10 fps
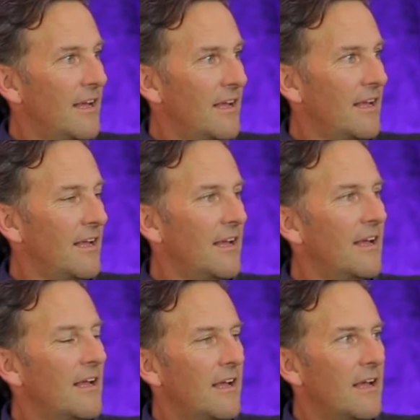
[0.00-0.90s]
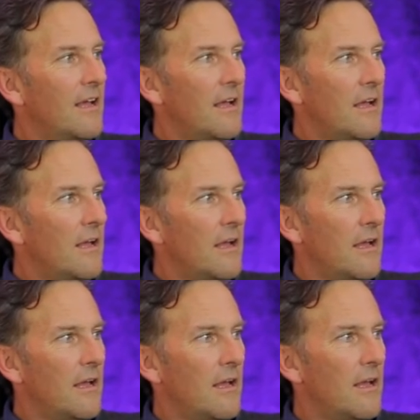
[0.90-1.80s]

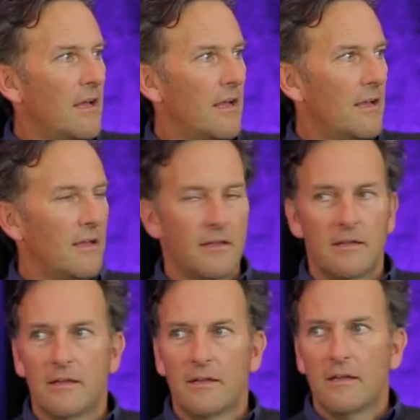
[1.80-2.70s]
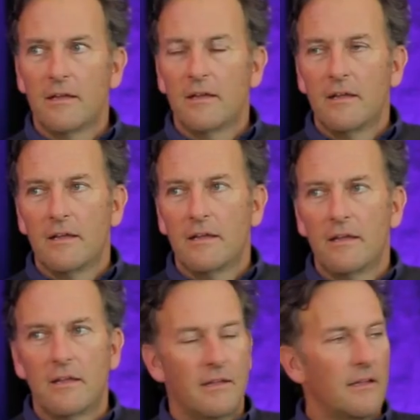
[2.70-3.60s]

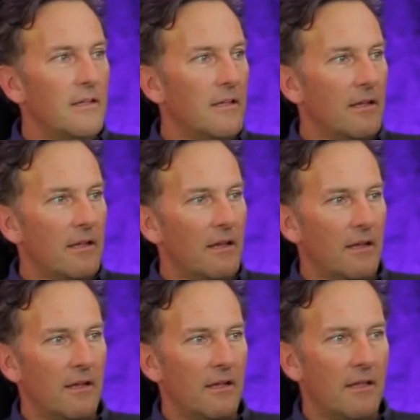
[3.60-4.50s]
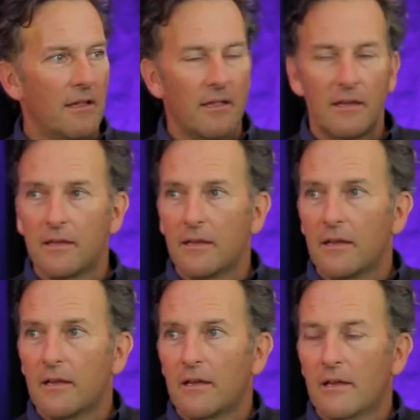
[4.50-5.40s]

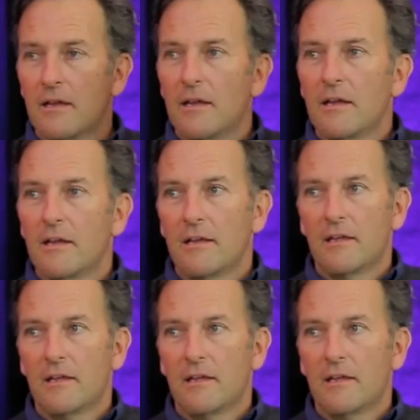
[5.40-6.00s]
This person isn't speaking.